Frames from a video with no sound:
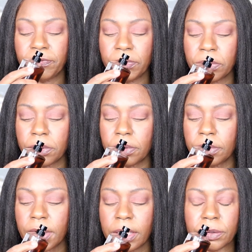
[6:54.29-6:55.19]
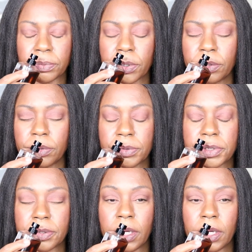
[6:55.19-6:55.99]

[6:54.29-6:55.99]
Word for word: floral kind of rose